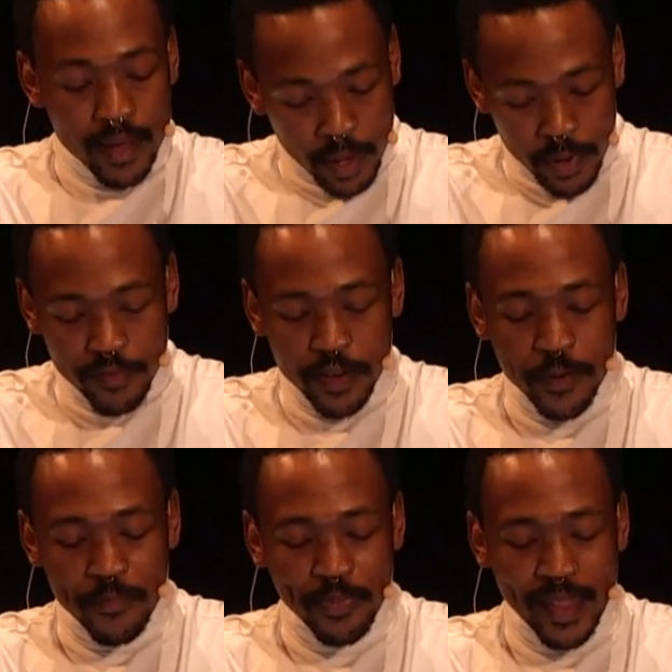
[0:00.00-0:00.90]

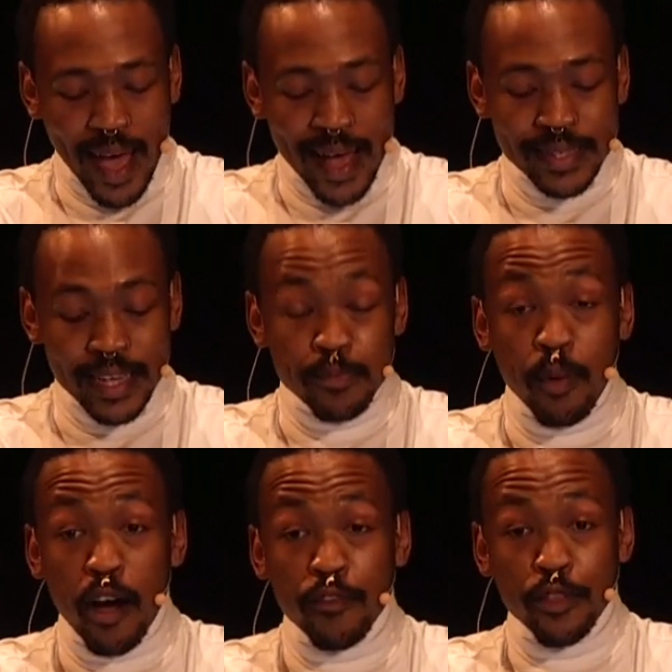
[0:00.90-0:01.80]
However, as is
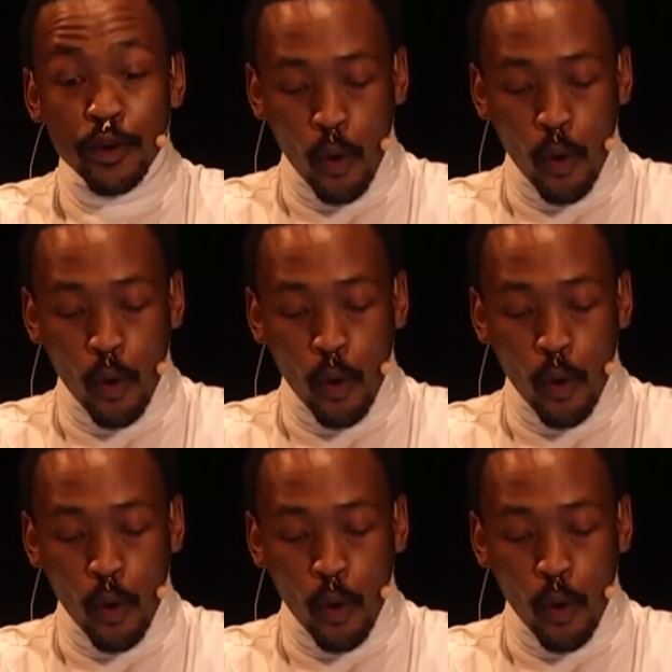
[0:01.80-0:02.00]
par for the